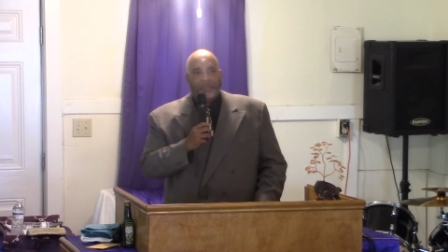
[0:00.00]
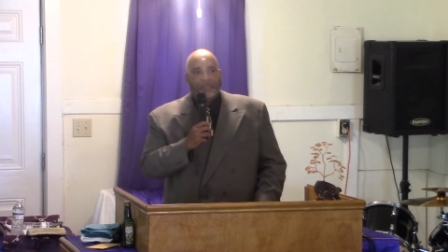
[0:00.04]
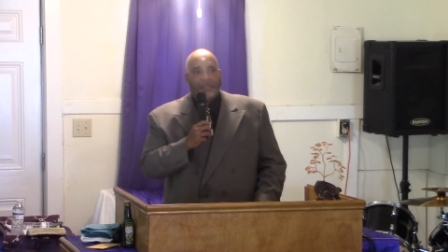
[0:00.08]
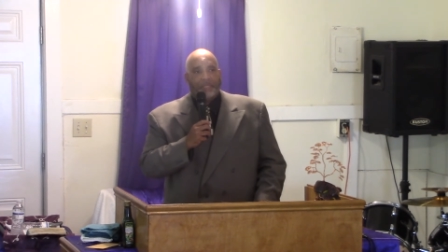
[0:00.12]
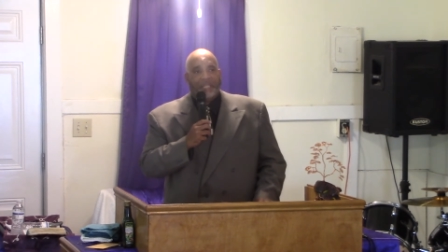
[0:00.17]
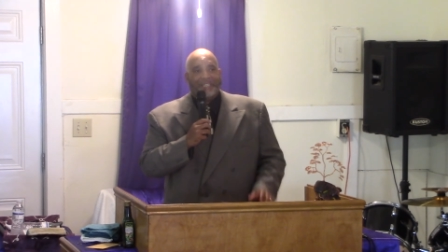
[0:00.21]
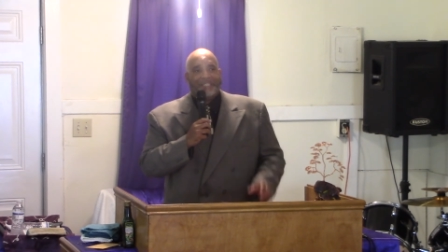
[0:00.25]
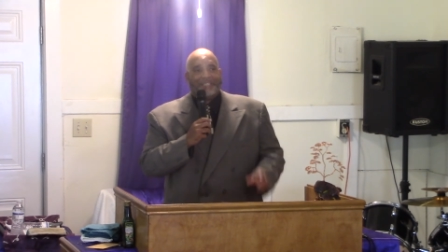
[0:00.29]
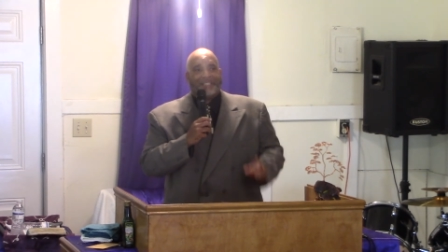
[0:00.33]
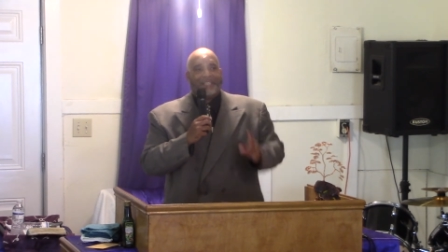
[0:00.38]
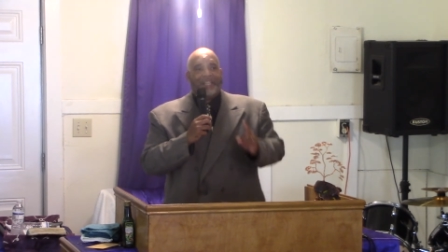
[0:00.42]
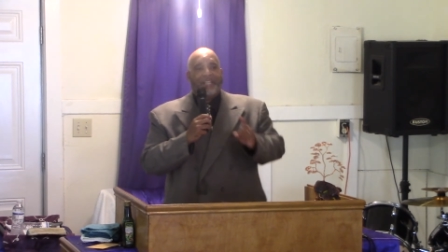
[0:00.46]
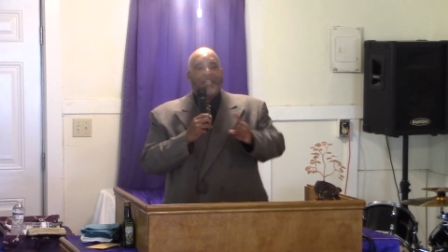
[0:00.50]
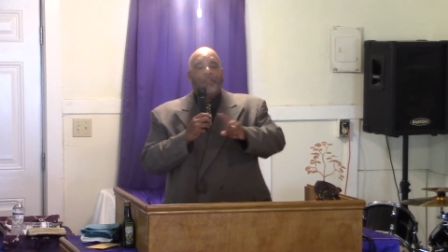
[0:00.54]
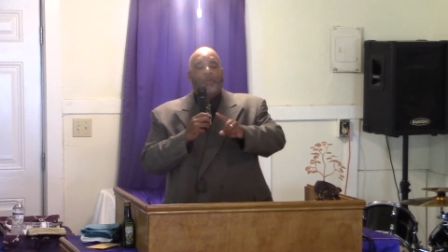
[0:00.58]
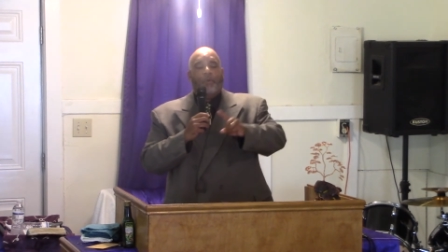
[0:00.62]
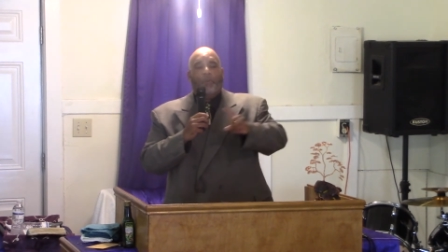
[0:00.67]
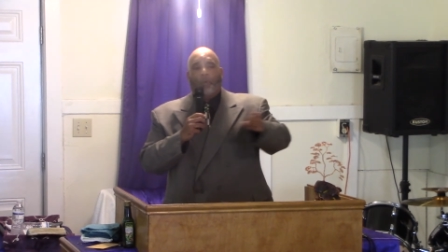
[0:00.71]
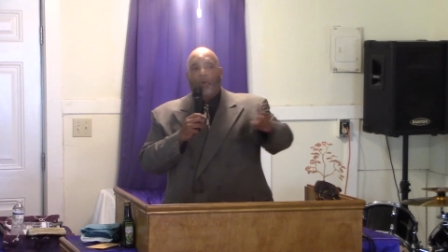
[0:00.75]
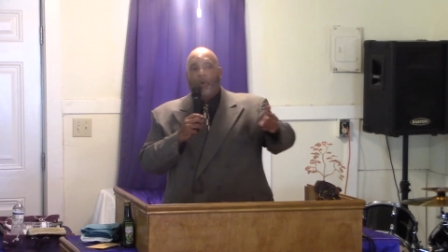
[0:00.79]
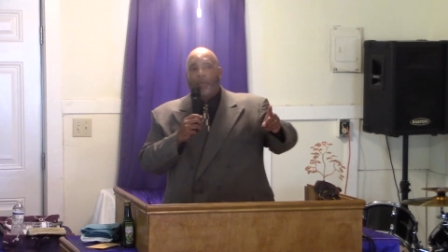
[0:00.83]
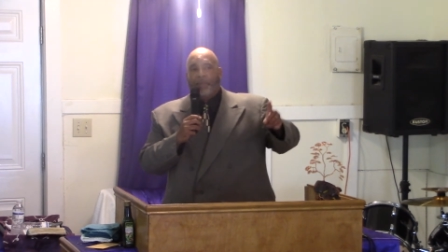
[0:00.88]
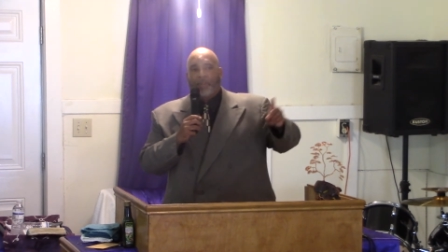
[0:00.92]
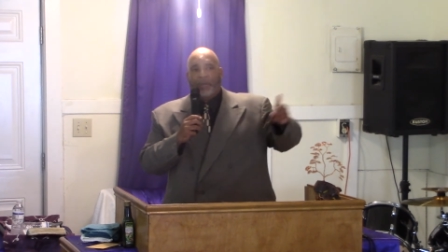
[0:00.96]
And mm. seen a
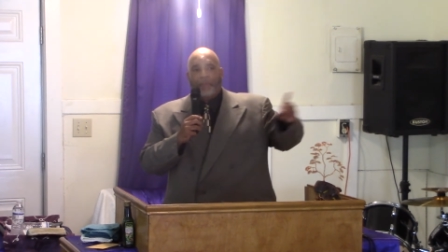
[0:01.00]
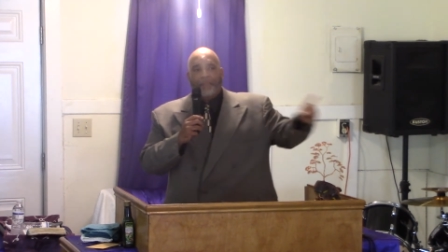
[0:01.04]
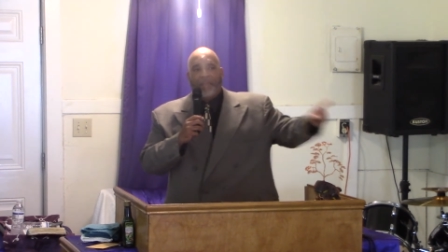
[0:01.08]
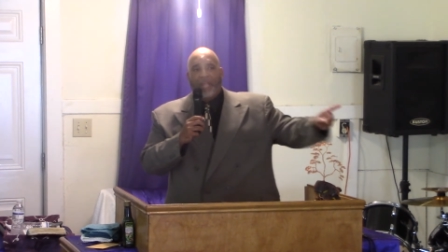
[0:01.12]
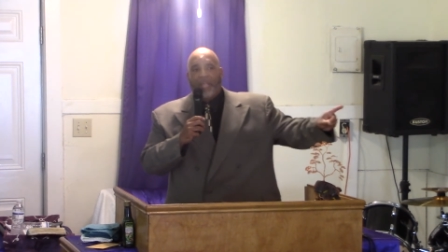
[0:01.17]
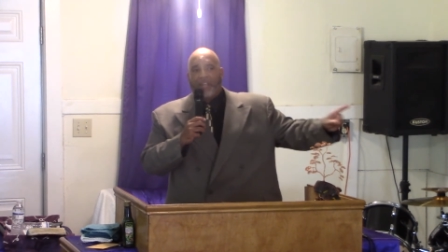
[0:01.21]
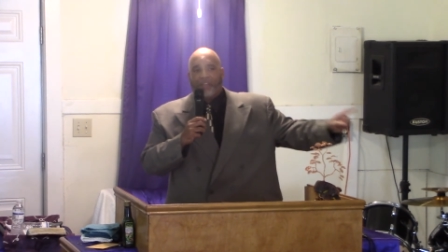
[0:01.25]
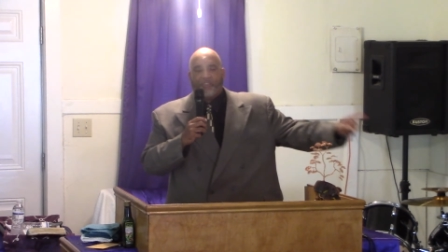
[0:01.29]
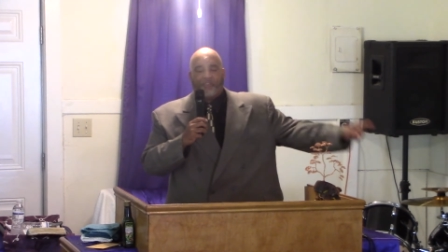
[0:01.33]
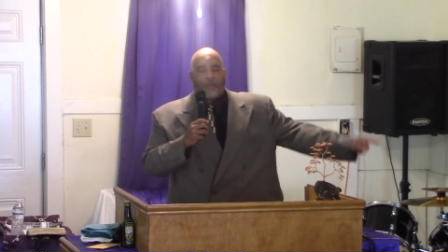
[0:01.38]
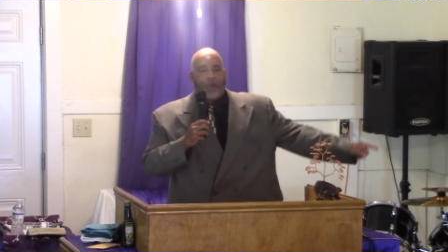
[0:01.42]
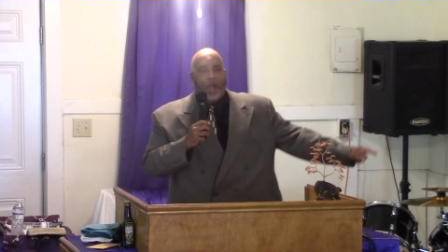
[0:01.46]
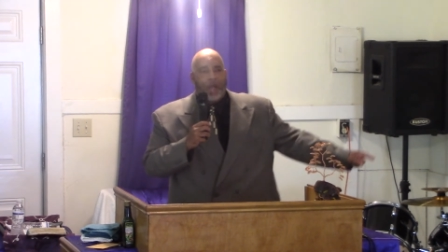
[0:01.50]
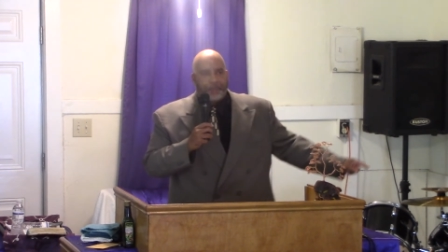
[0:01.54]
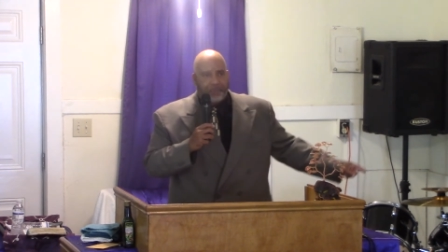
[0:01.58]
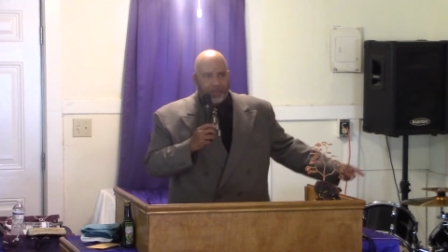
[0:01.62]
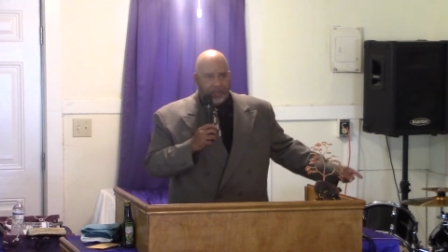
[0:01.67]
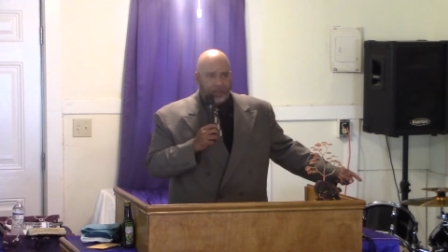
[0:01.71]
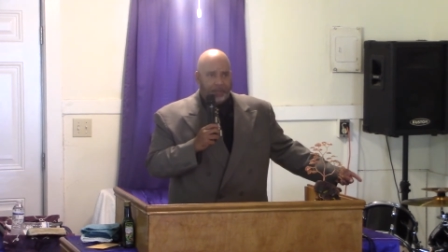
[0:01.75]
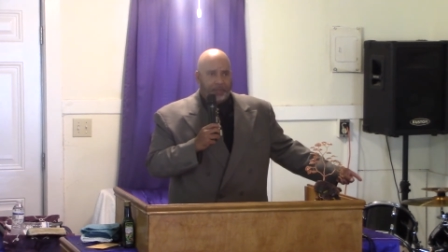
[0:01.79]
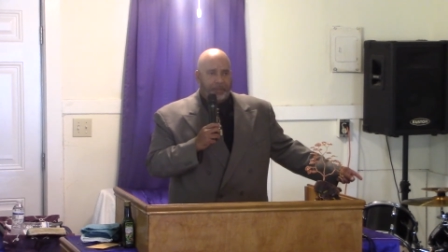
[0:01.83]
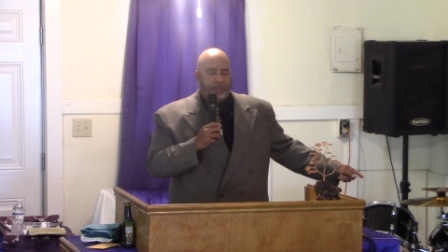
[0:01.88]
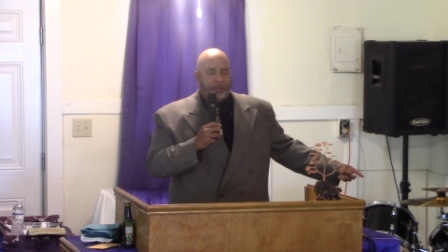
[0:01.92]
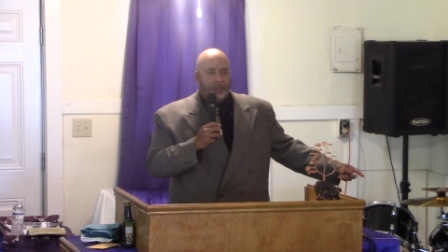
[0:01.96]
woman or man drop
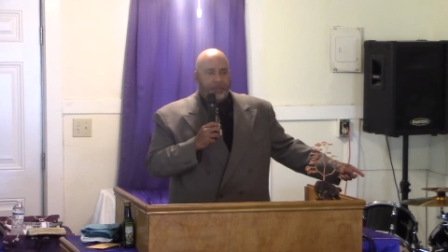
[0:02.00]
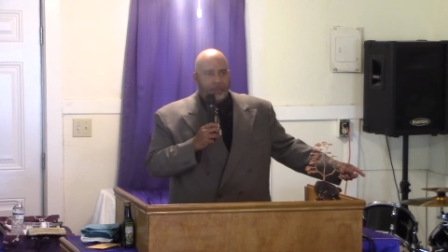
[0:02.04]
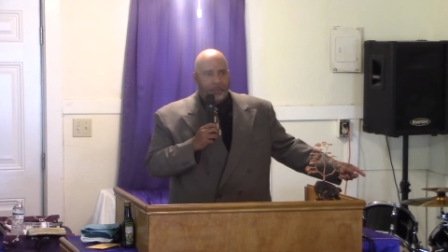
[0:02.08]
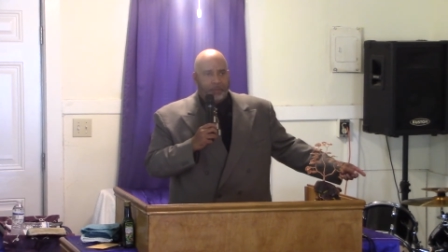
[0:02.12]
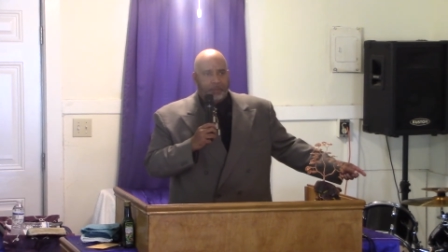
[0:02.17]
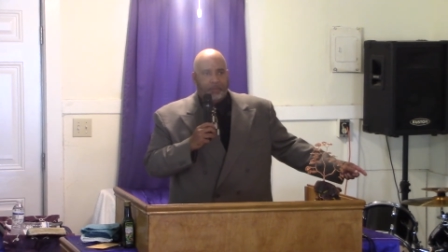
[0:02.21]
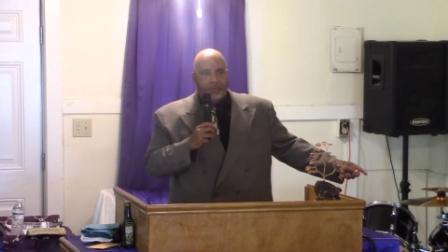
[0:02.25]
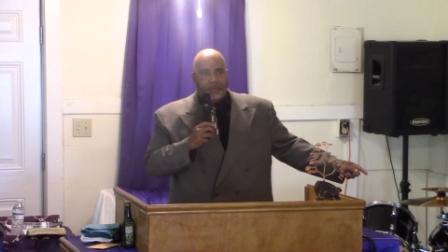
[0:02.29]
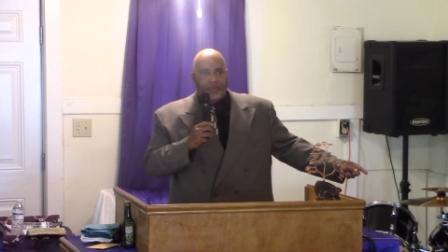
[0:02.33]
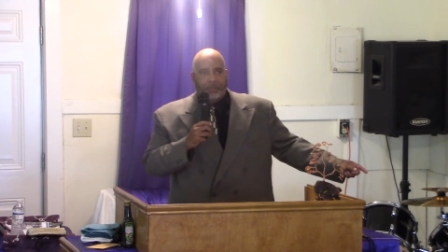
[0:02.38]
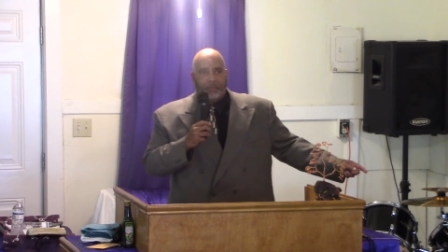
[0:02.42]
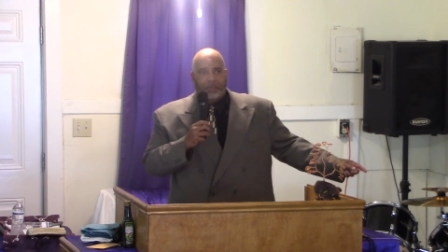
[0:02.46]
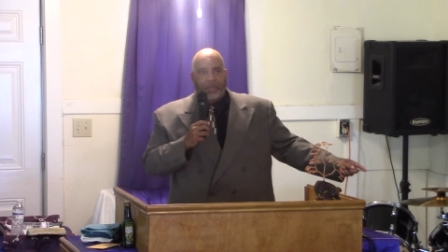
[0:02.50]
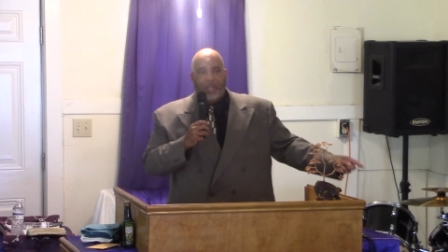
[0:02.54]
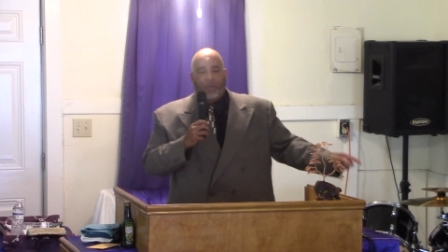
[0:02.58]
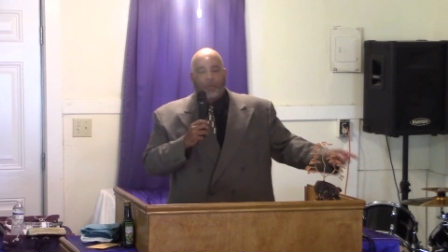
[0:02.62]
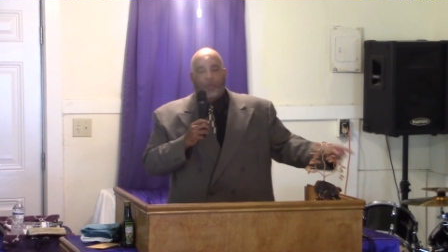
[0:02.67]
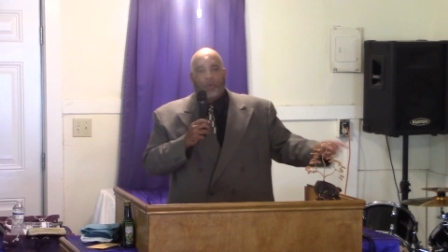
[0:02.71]
it and